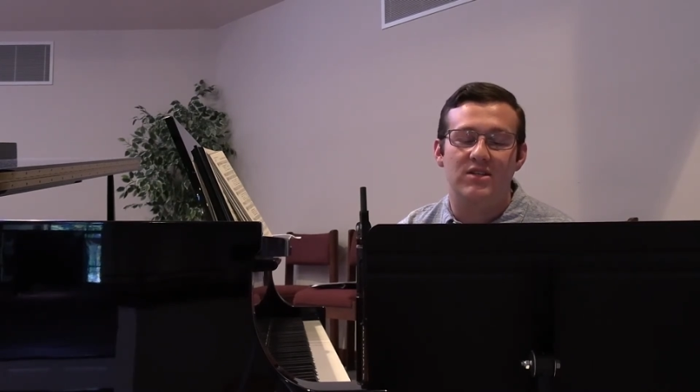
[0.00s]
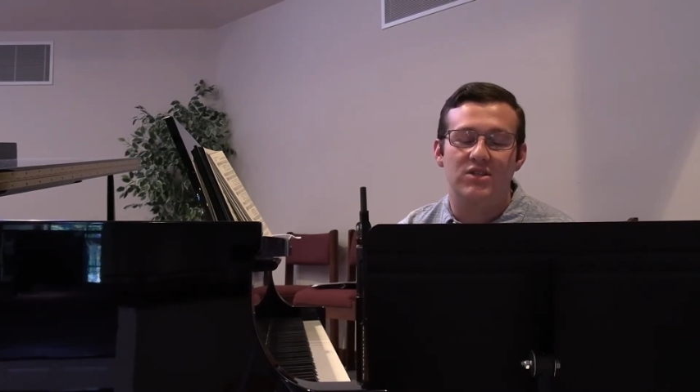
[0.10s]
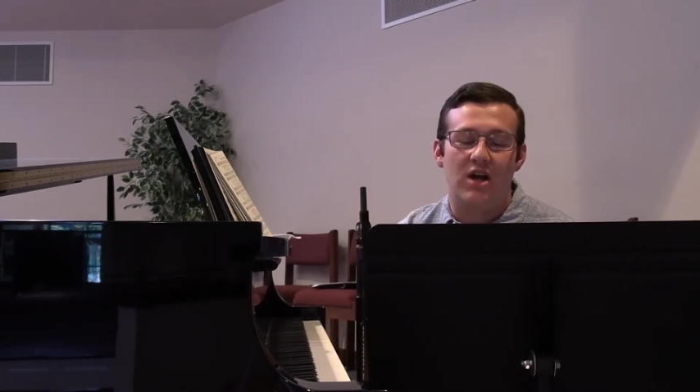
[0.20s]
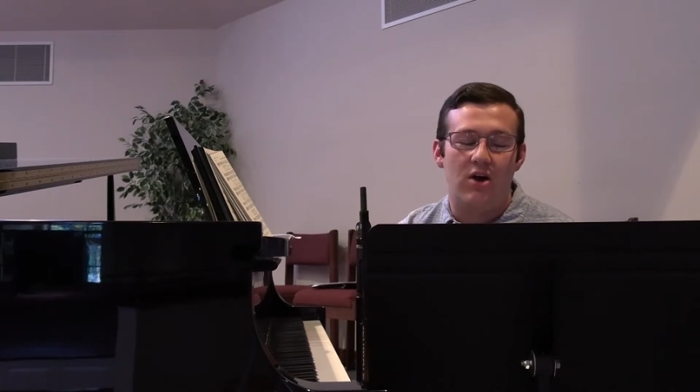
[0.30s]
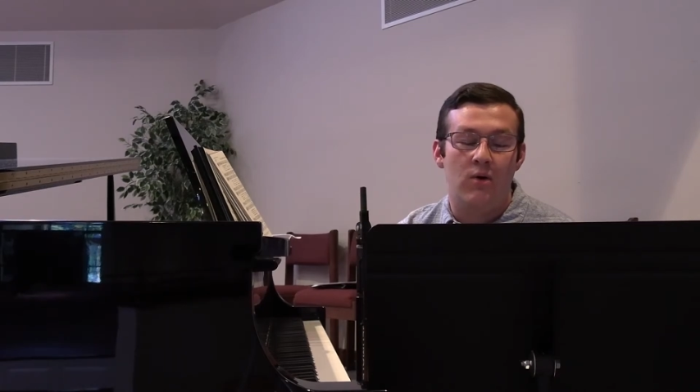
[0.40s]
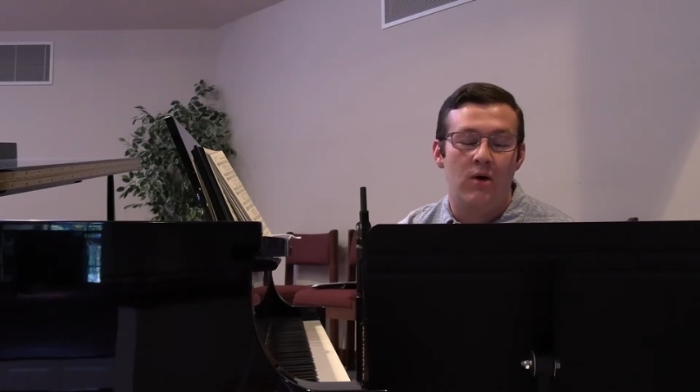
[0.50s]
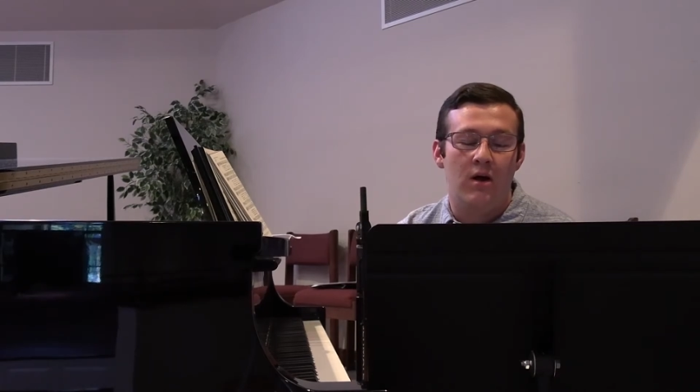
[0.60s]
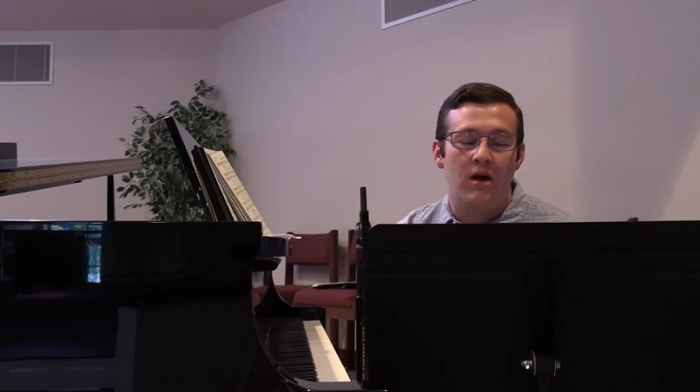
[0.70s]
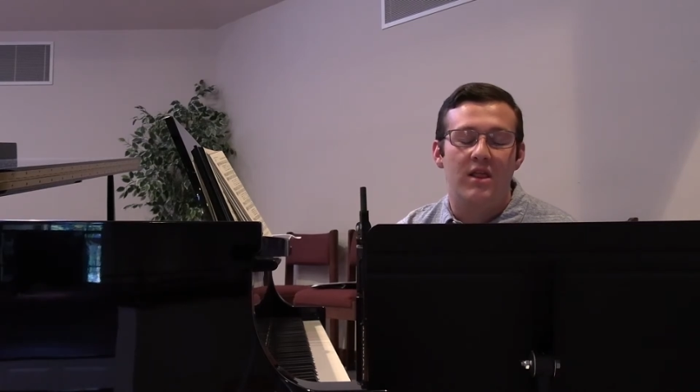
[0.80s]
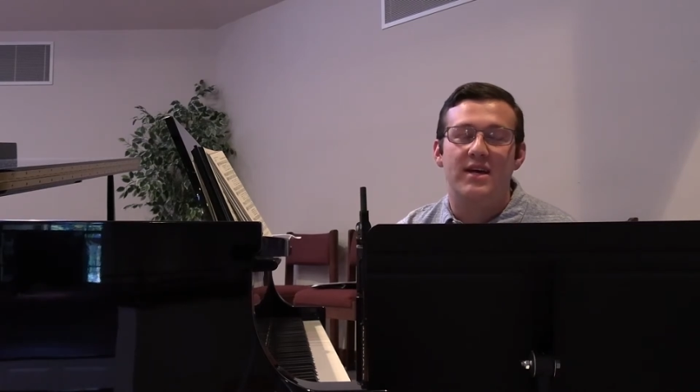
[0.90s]
snow,
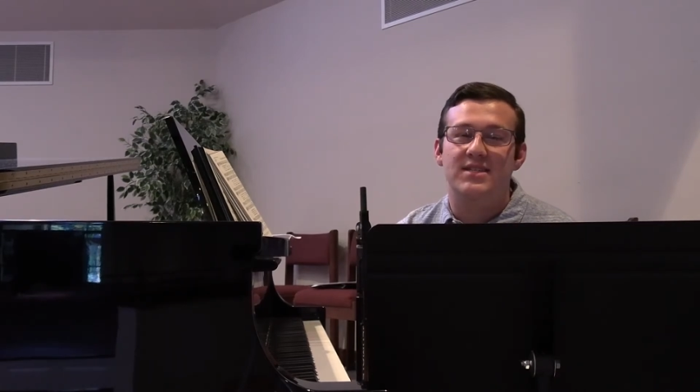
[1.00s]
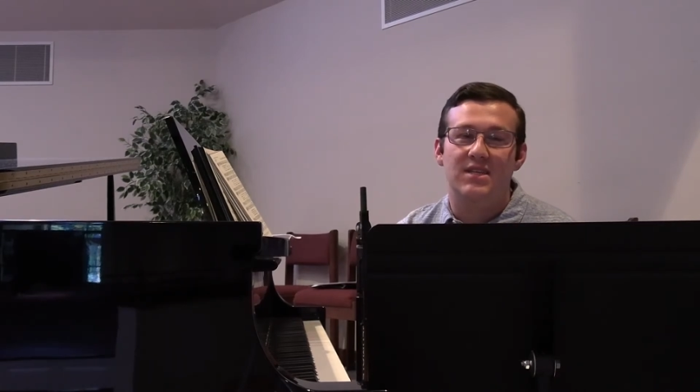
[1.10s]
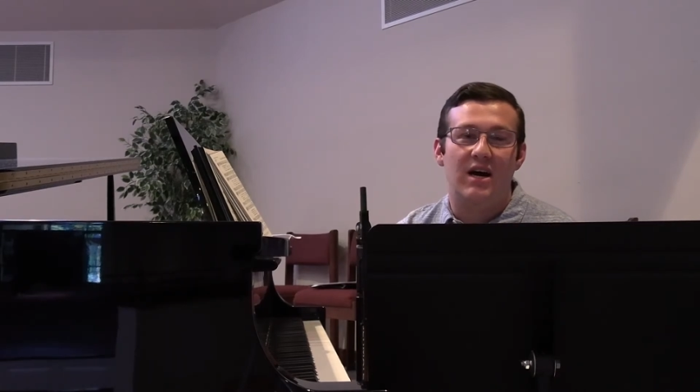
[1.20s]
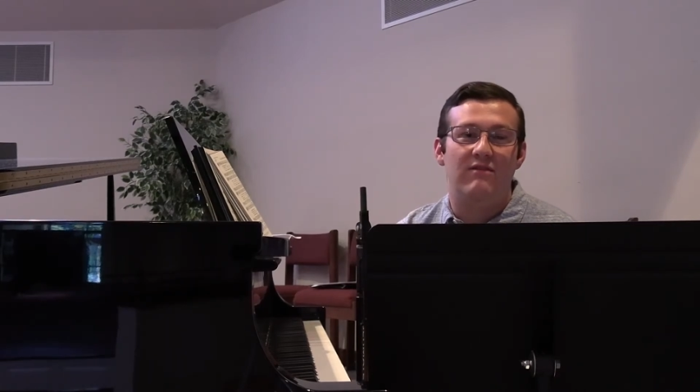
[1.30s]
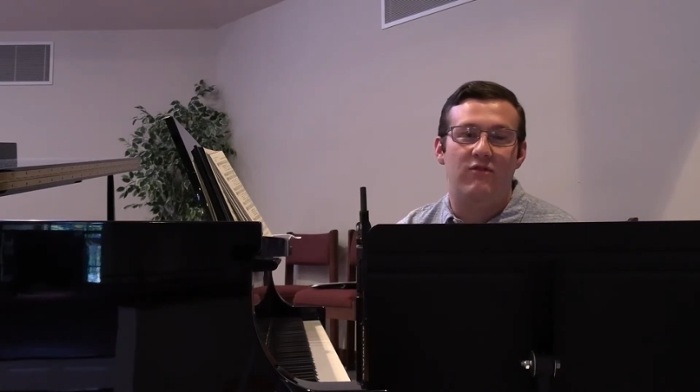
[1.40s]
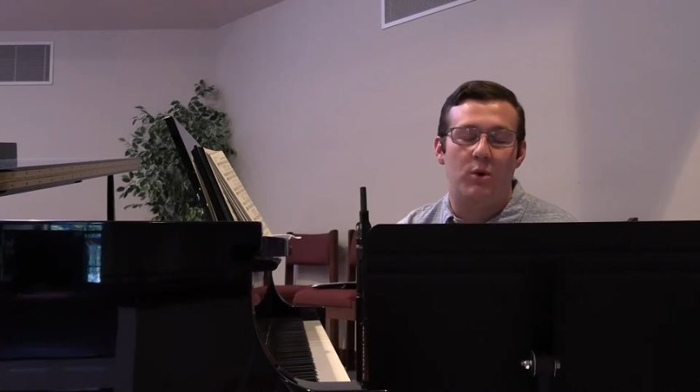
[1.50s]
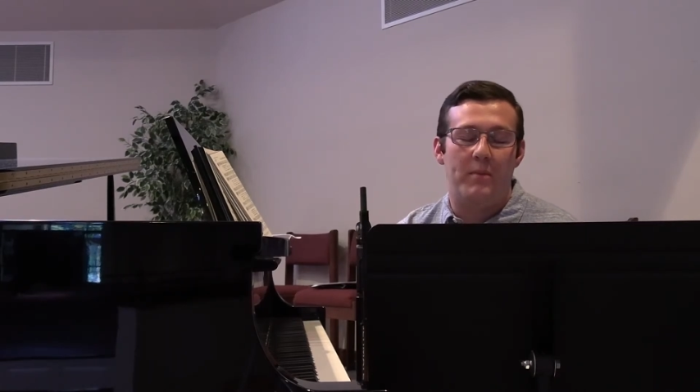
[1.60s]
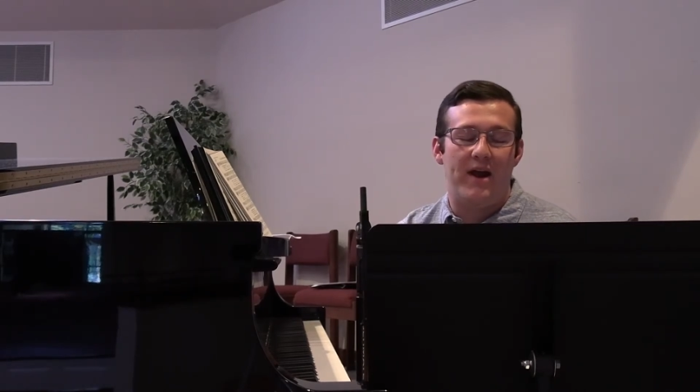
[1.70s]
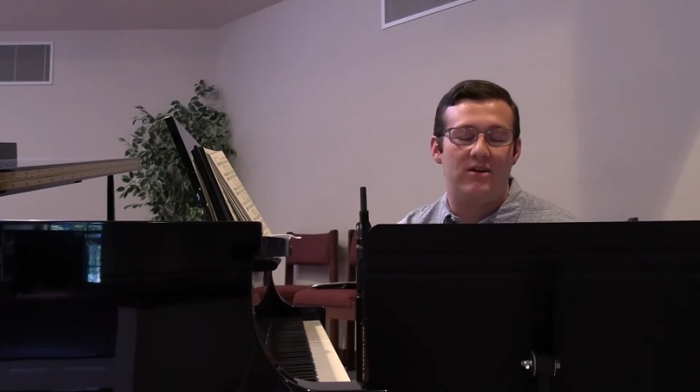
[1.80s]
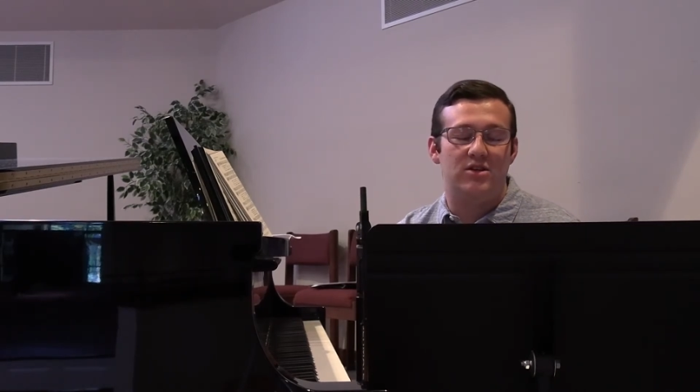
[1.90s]
the sun
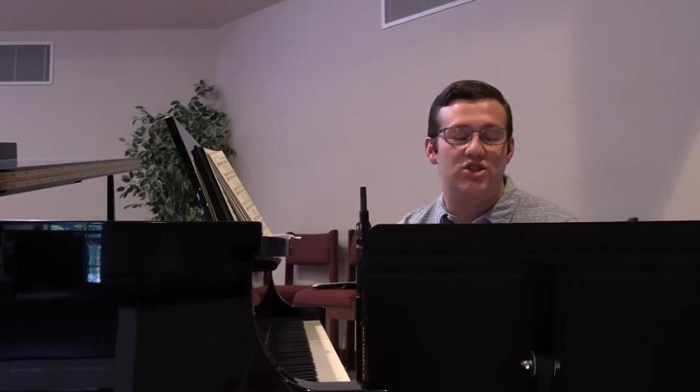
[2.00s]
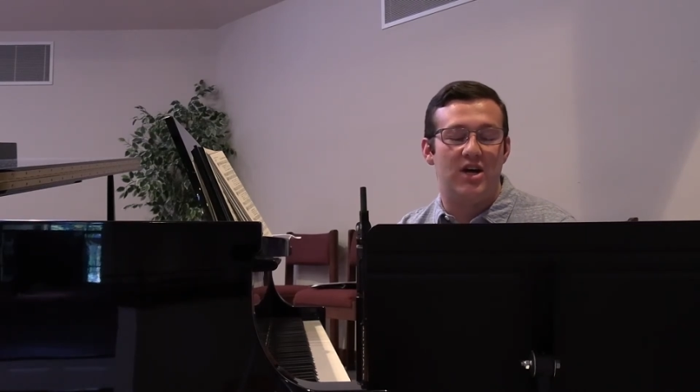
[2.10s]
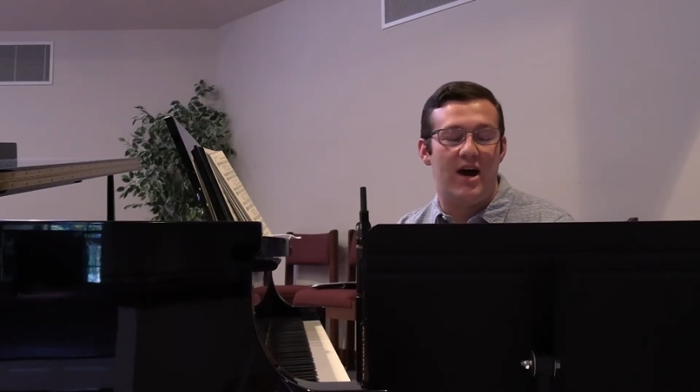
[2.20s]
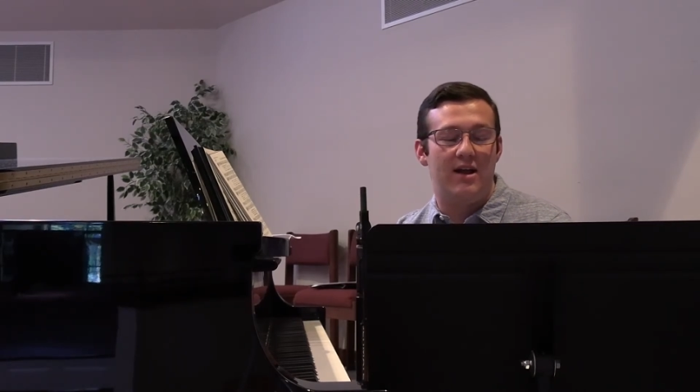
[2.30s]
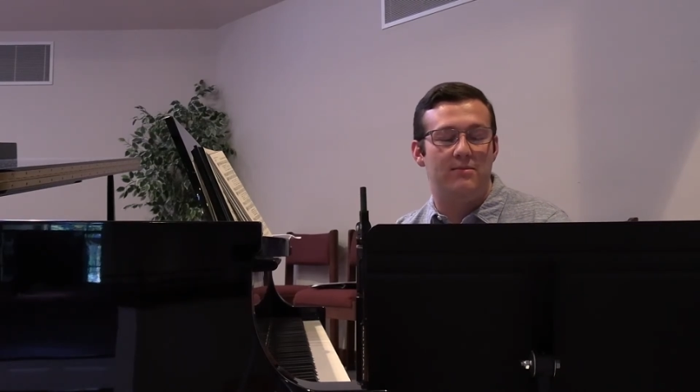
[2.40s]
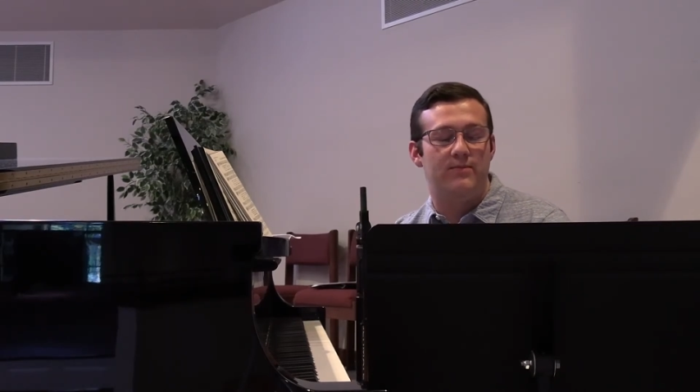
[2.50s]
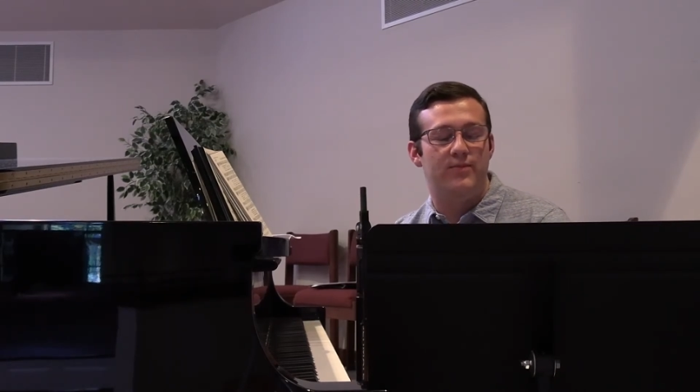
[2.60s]
forbear to shine.